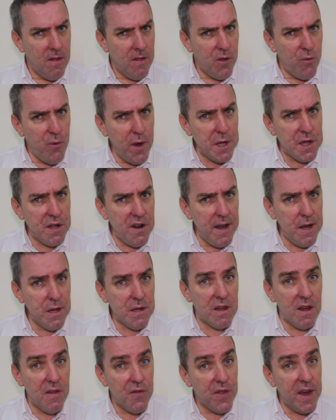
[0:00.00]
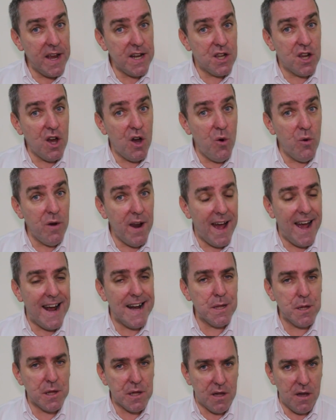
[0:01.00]
The reason is they don't
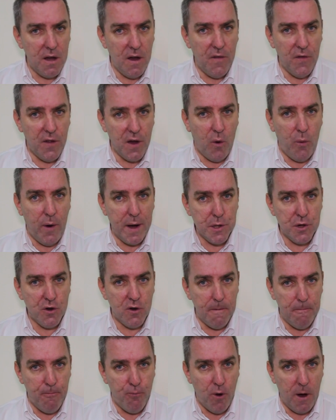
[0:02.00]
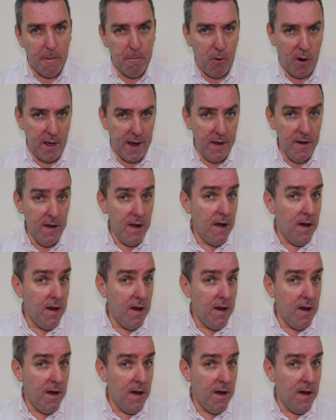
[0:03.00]
answer the question properly.